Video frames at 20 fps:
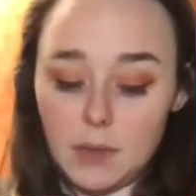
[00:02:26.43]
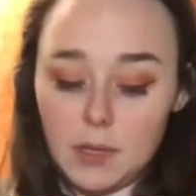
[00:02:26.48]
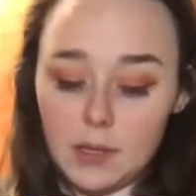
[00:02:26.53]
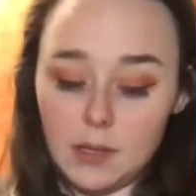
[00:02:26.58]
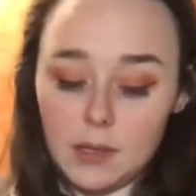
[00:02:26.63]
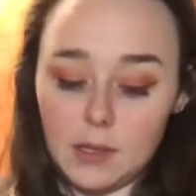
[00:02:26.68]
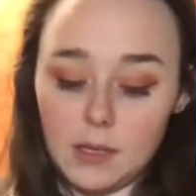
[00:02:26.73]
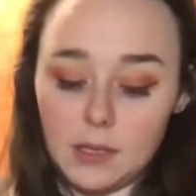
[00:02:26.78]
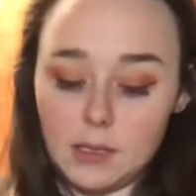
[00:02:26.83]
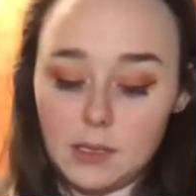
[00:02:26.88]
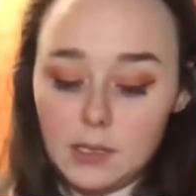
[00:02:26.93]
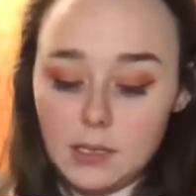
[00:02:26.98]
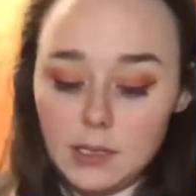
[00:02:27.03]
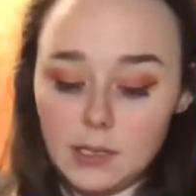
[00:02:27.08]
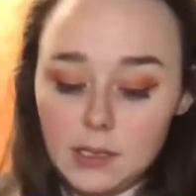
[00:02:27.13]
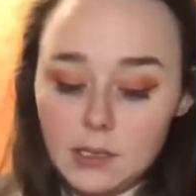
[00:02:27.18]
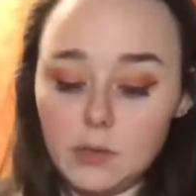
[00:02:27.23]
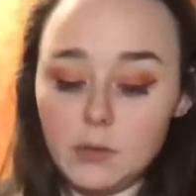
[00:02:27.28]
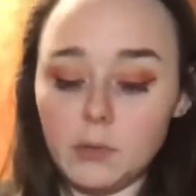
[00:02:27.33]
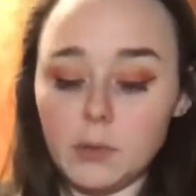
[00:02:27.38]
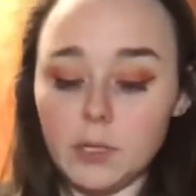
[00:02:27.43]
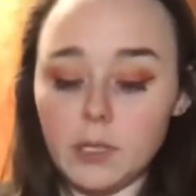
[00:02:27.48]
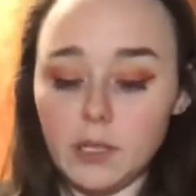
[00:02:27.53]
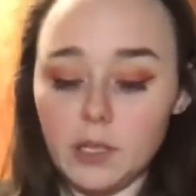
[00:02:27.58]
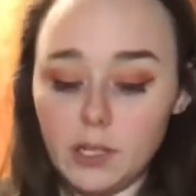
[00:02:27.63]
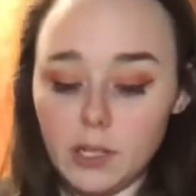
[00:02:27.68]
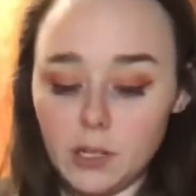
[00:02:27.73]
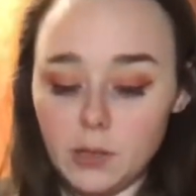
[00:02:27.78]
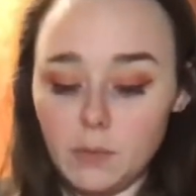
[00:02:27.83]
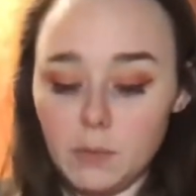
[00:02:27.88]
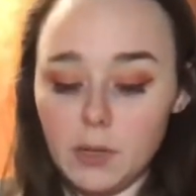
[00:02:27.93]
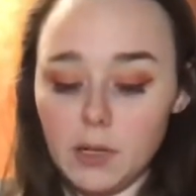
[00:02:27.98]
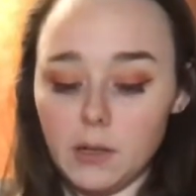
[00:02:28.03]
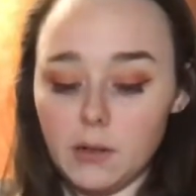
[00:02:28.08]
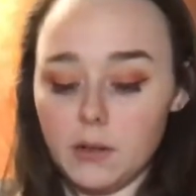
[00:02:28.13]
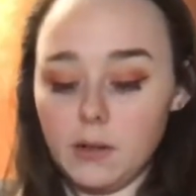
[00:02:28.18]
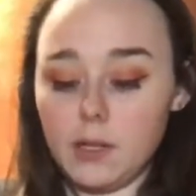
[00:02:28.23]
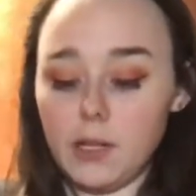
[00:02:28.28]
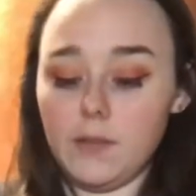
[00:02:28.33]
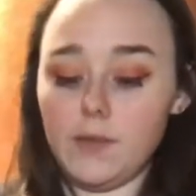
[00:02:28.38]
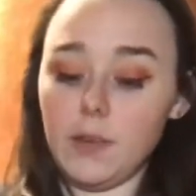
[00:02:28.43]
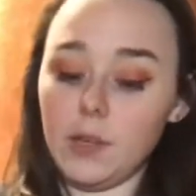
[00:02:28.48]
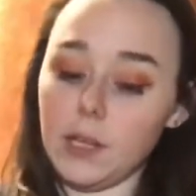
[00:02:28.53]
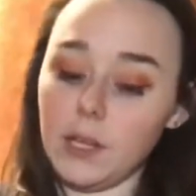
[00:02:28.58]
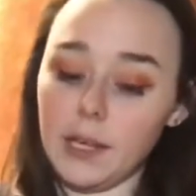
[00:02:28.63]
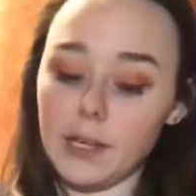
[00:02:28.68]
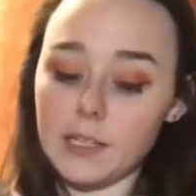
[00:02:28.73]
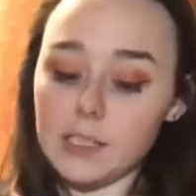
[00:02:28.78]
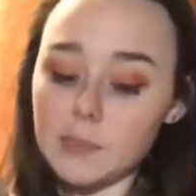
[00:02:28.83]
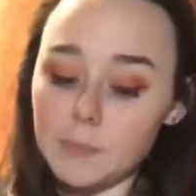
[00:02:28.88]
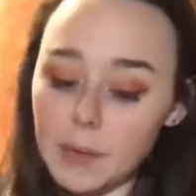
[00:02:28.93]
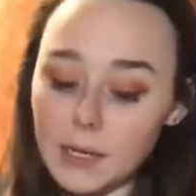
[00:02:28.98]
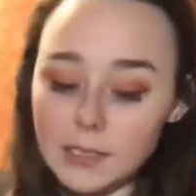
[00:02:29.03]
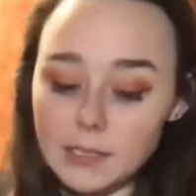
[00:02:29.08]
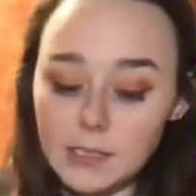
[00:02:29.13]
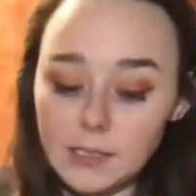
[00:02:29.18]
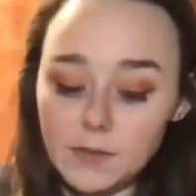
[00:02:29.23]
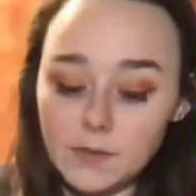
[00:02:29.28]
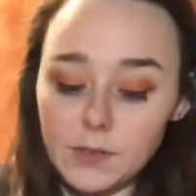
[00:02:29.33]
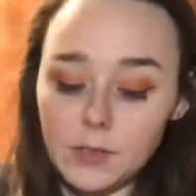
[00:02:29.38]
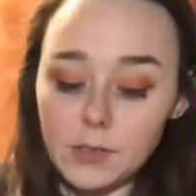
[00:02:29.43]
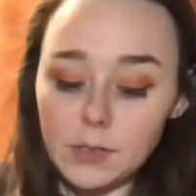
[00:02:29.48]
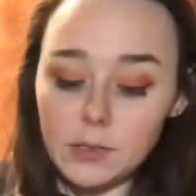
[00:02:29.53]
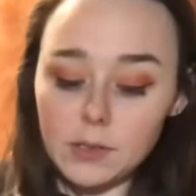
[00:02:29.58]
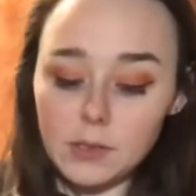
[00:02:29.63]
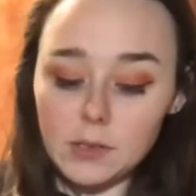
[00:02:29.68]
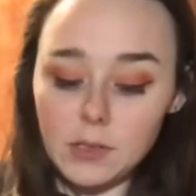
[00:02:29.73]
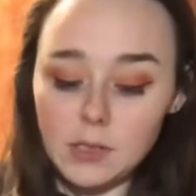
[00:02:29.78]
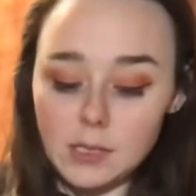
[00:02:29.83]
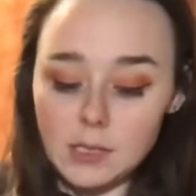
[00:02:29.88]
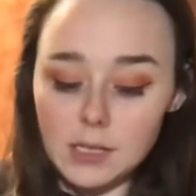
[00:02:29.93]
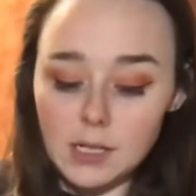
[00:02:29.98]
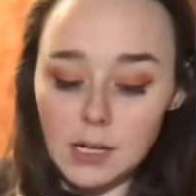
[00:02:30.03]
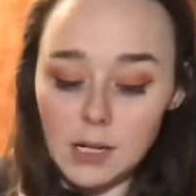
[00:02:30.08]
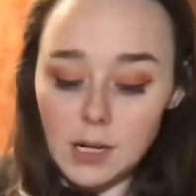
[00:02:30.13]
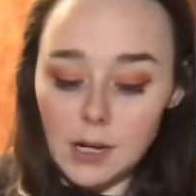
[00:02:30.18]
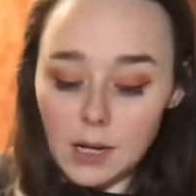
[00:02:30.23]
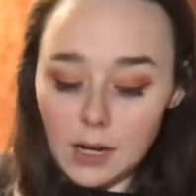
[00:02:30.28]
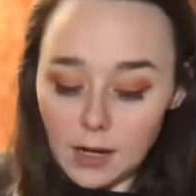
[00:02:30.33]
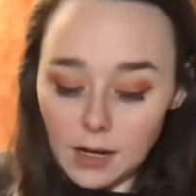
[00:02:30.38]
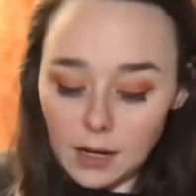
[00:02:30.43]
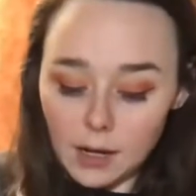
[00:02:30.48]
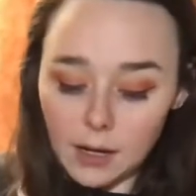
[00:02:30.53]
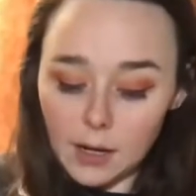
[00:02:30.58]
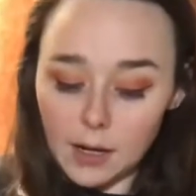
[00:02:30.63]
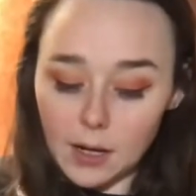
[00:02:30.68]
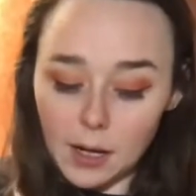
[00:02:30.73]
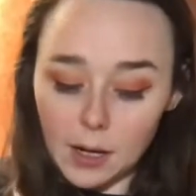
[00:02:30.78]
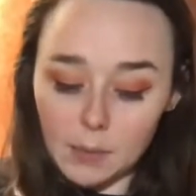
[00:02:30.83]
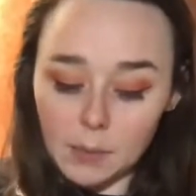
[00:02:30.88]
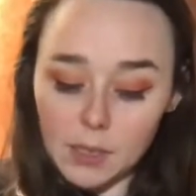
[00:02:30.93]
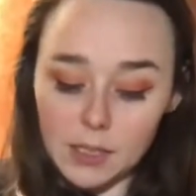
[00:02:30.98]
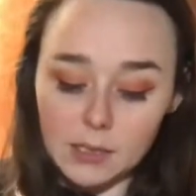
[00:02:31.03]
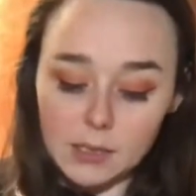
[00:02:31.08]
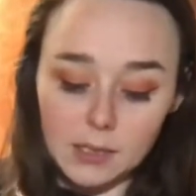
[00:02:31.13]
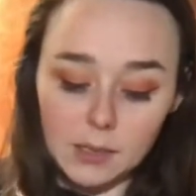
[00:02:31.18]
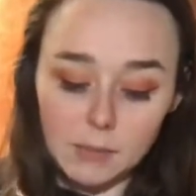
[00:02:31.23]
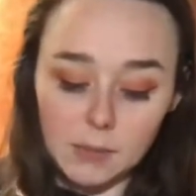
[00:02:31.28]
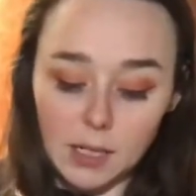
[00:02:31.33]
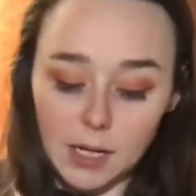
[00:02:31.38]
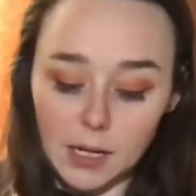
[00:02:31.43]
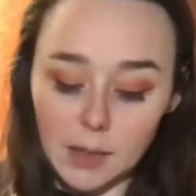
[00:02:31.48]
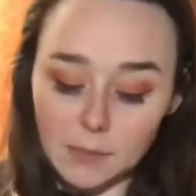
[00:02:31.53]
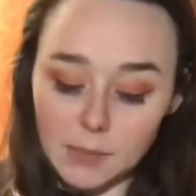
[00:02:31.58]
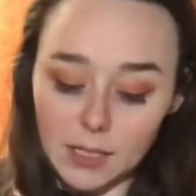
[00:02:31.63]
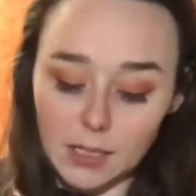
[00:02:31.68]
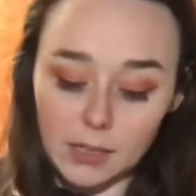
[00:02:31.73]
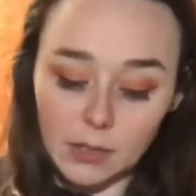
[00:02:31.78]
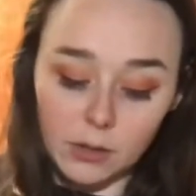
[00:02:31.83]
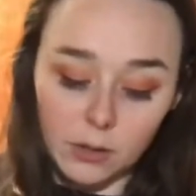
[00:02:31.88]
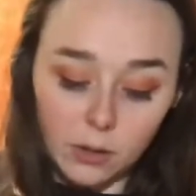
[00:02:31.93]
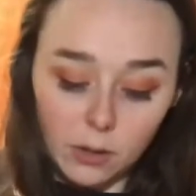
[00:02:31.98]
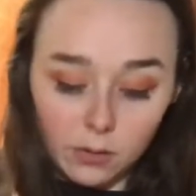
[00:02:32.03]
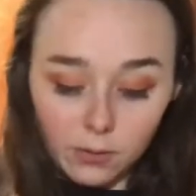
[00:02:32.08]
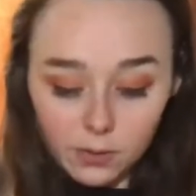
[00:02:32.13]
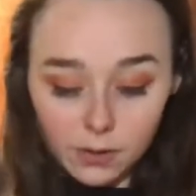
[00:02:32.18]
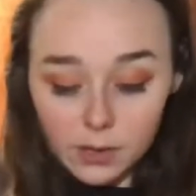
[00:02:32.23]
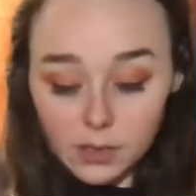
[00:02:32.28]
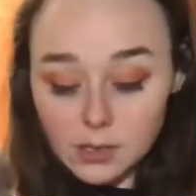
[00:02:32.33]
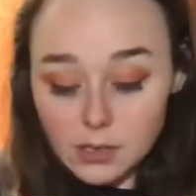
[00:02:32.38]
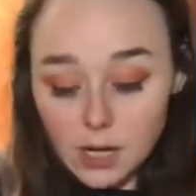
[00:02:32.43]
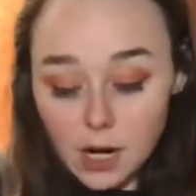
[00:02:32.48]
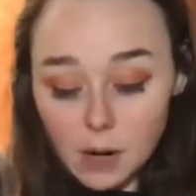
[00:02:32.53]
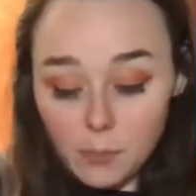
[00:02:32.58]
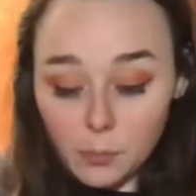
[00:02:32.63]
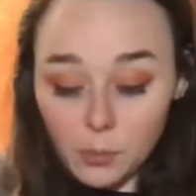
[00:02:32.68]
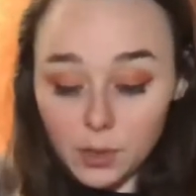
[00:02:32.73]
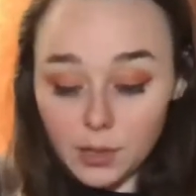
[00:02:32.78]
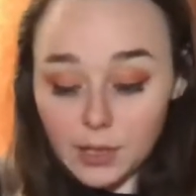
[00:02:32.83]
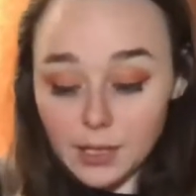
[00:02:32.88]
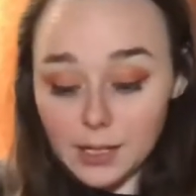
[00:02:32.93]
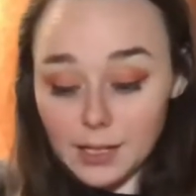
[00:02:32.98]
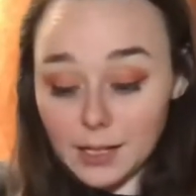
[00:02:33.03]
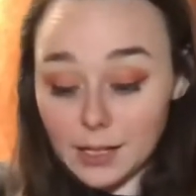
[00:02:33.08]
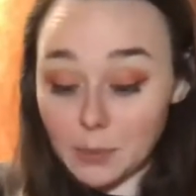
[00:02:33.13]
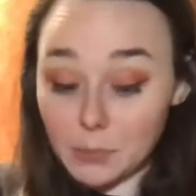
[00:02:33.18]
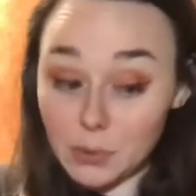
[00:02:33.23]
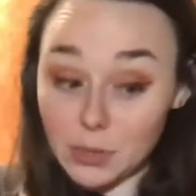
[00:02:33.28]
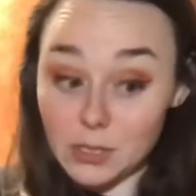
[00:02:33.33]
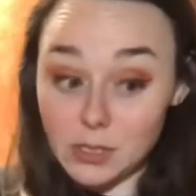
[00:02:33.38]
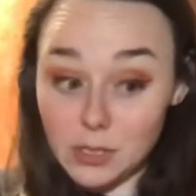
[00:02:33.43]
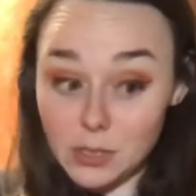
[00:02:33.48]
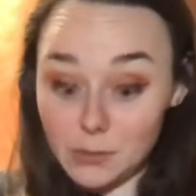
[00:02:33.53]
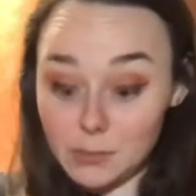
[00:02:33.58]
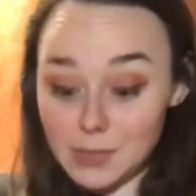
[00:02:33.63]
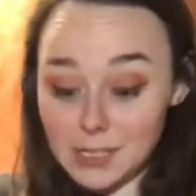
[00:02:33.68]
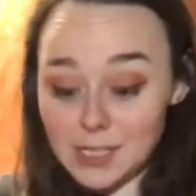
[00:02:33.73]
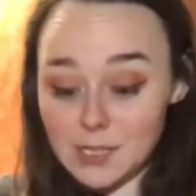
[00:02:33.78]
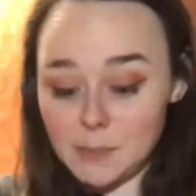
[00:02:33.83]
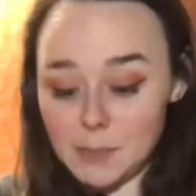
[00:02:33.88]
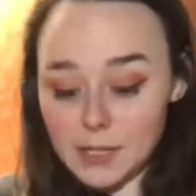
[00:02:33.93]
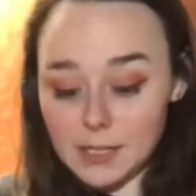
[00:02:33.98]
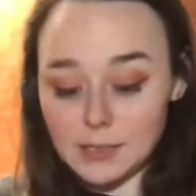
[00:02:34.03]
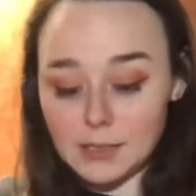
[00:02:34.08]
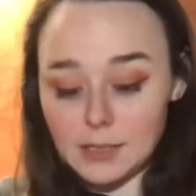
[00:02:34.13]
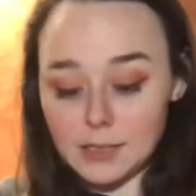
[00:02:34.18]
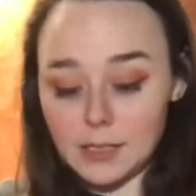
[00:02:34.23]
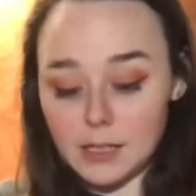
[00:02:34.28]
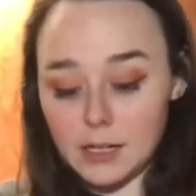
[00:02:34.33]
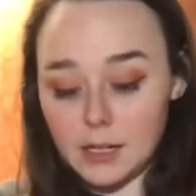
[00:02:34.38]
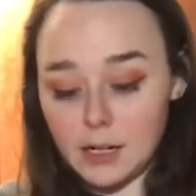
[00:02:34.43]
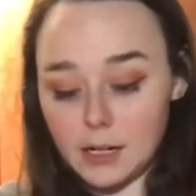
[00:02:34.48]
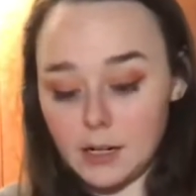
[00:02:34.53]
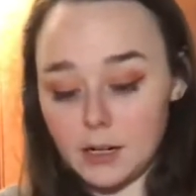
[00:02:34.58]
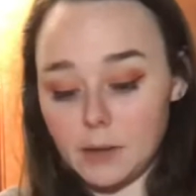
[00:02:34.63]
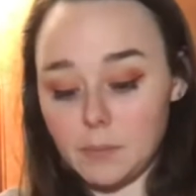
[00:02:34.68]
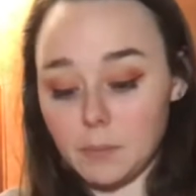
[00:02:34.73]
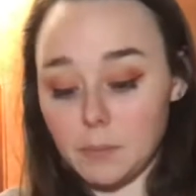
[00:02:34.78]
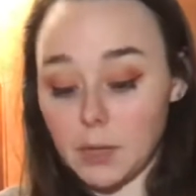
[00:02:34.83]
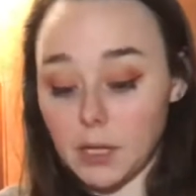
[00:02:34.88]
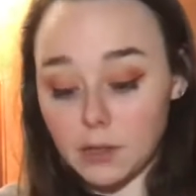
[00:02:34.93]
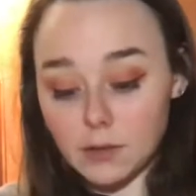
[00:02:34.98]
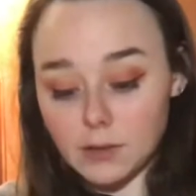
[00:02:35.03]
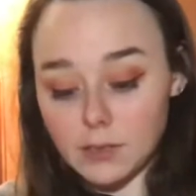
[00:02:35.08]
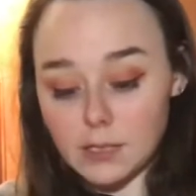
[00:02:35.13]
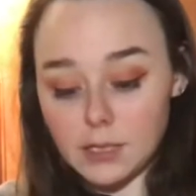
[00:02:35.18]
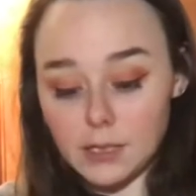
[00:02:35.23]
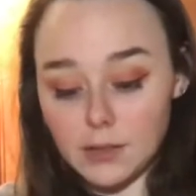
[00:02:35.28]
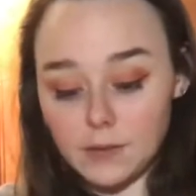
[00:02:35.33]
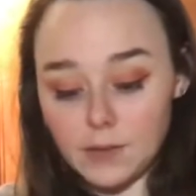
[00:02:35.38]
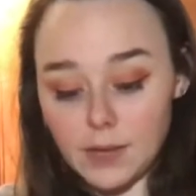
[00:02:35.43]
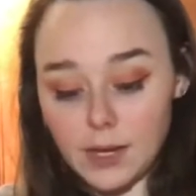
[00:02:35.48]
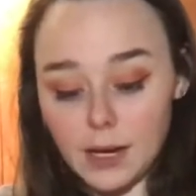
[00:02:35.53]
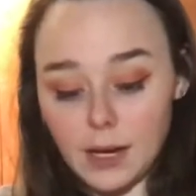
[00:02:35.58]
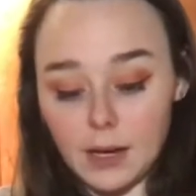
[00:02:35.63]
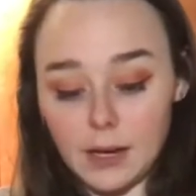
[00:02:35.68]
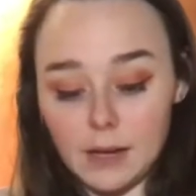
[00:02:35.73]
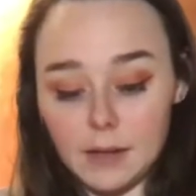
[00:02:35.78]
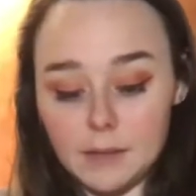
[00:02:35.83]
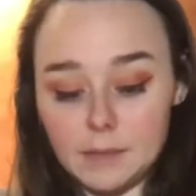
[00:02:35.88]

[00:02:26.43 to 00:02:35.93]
This is a really good meal if you like spicy foods. Sometimes I go over the top with it and I put too much spice in there. I'm guilty of that.